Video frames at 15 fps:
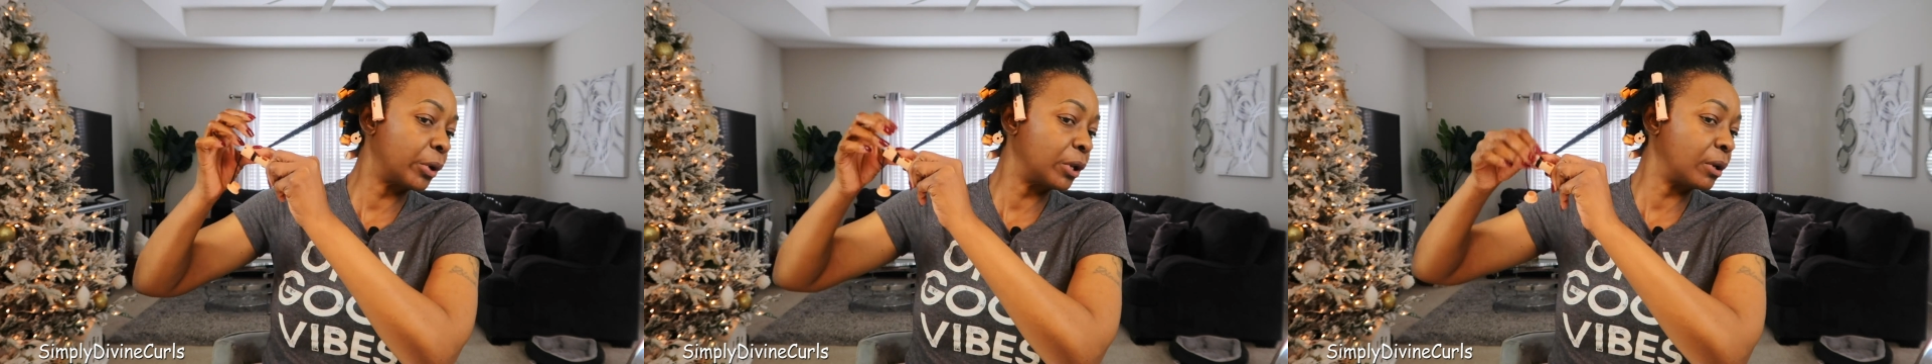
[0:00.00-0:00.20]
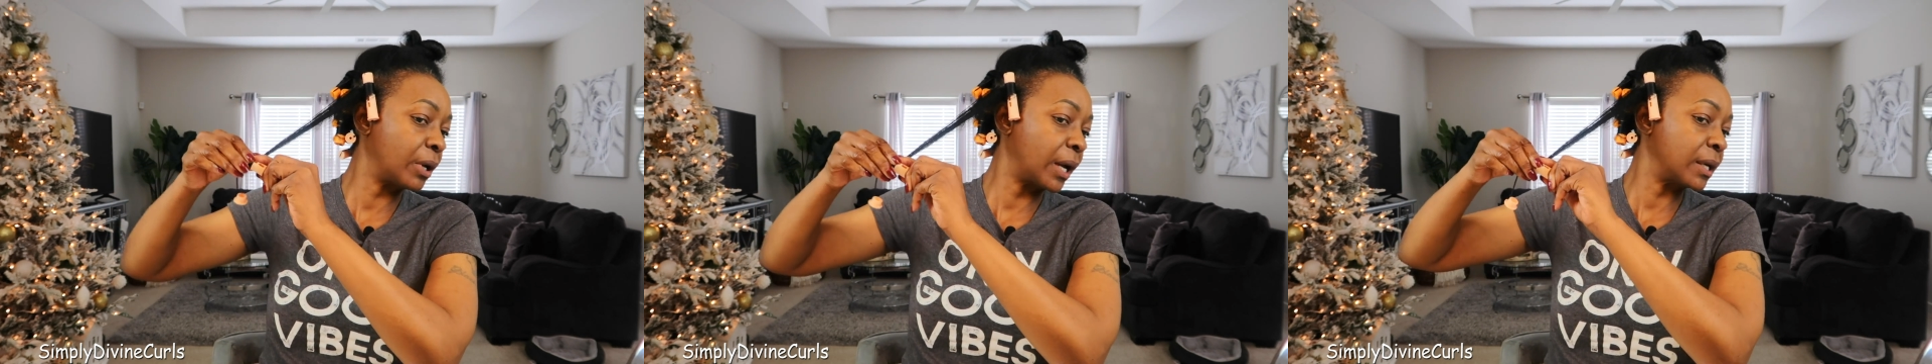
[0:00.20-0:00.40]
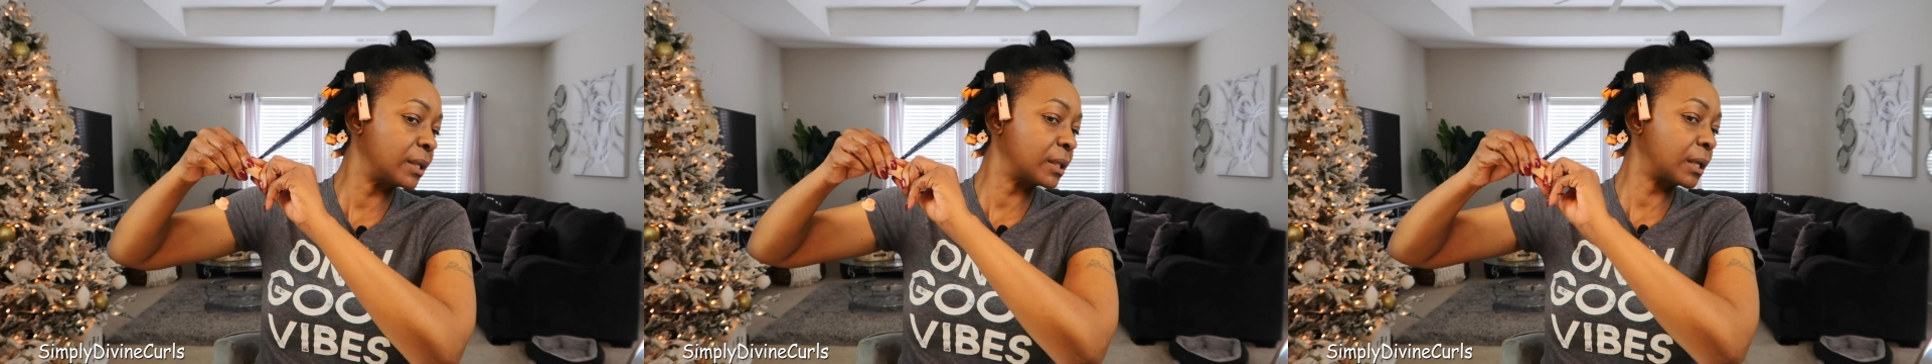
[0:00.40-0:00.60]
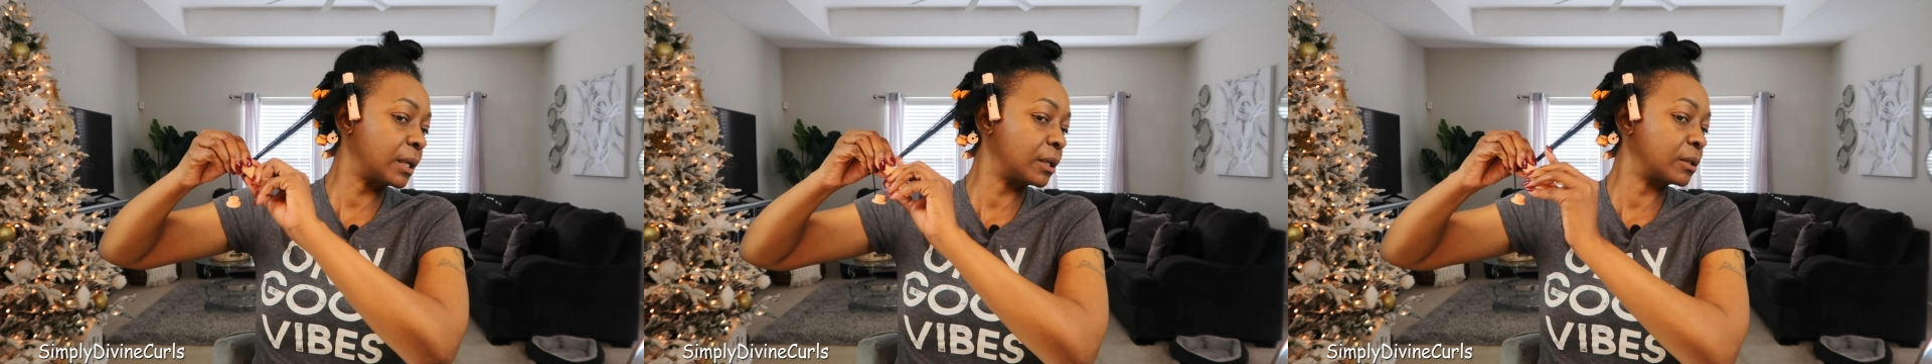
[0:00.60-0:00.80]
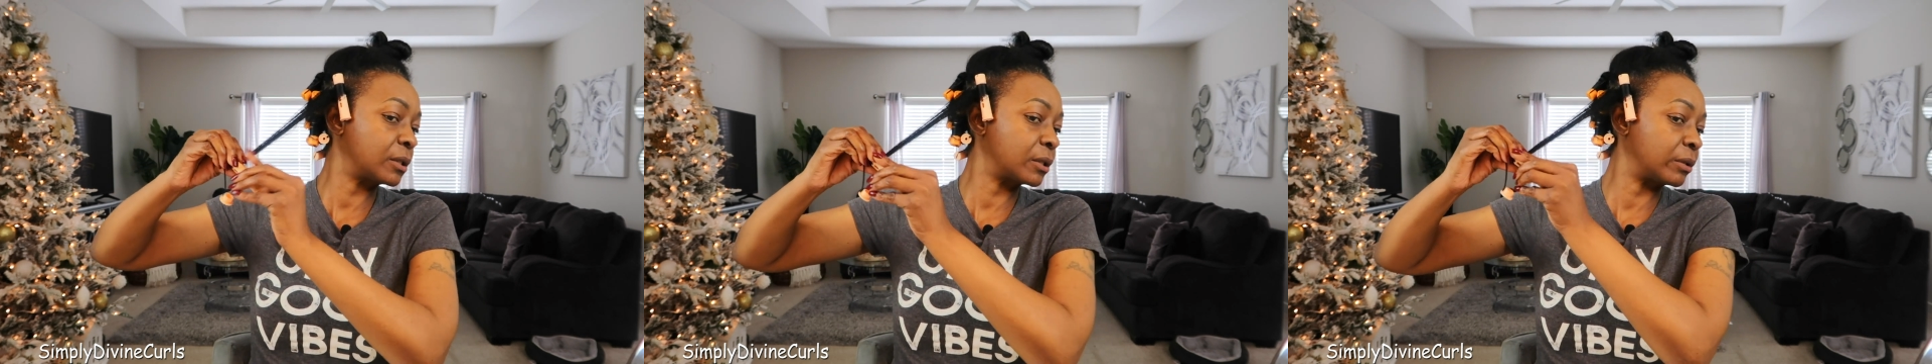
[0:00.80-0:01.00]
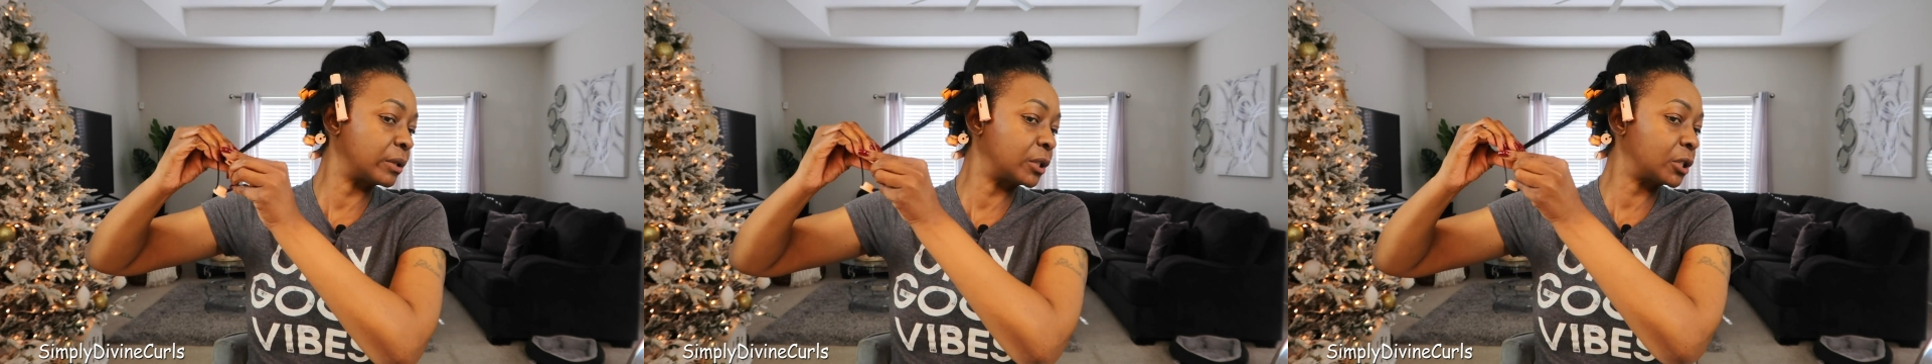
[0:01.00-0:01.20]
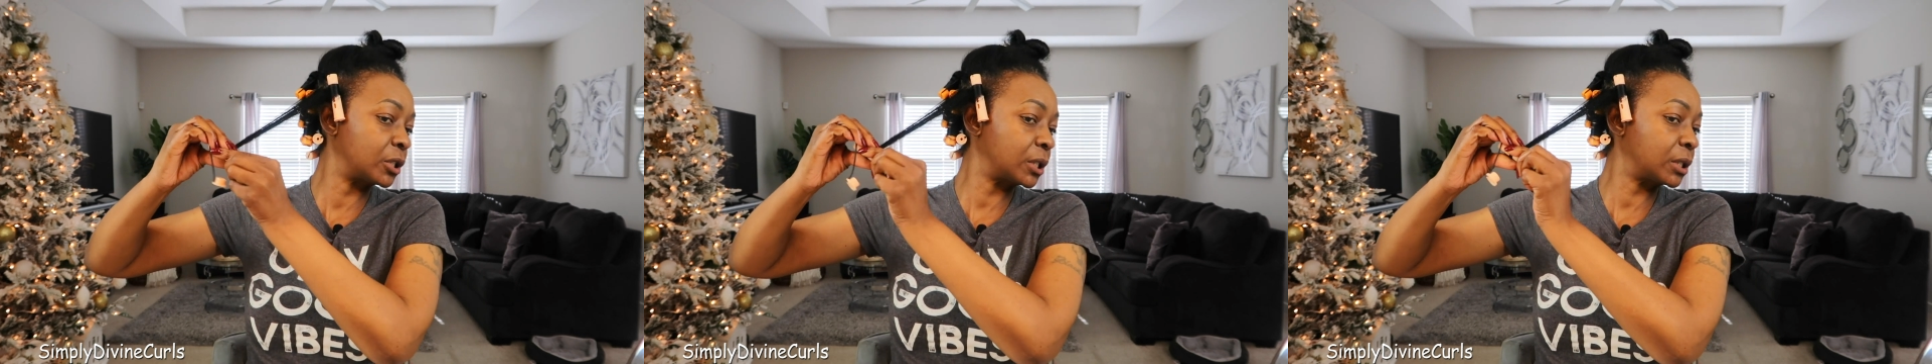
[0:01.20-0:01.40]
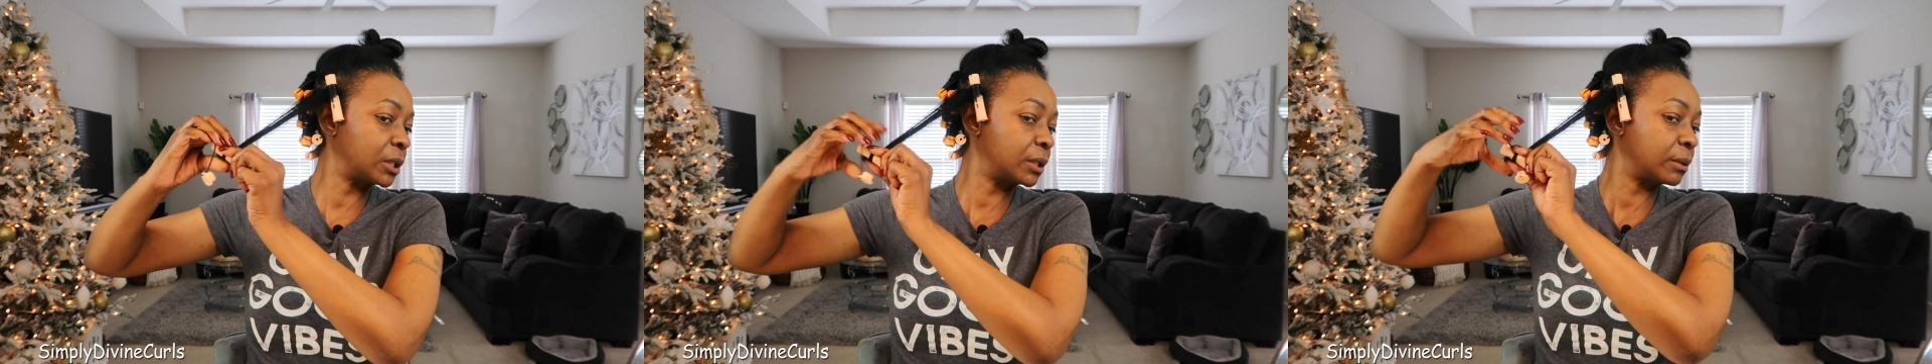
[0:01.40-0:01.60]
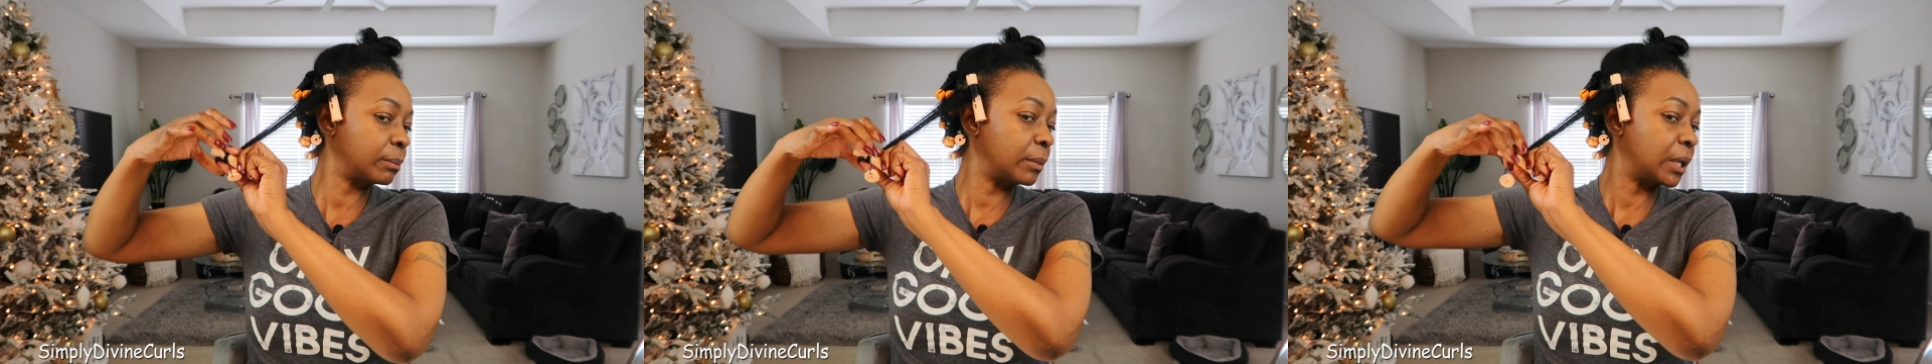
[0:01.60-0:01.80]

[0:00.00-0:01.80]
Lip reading: bring you guys closer in just a